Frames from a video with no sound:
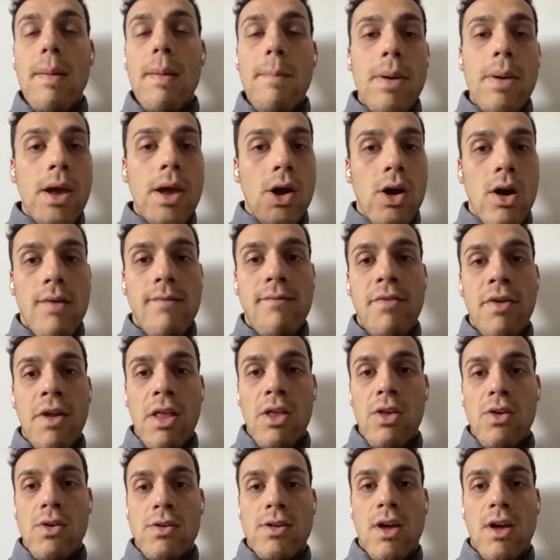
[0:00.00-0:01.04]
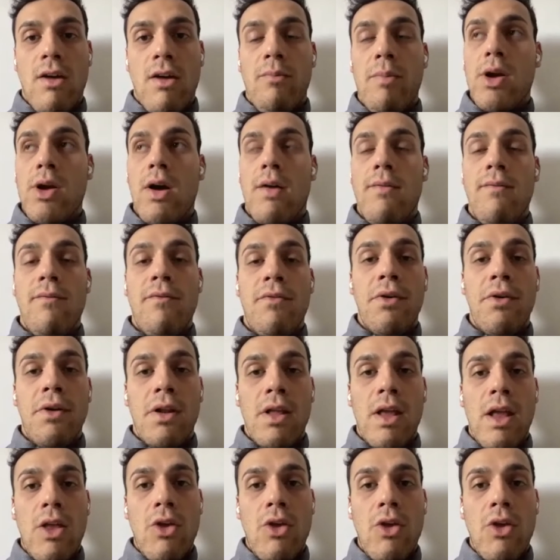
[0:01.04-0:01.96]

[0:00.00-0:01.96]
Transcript: Being confident in yourself, be confident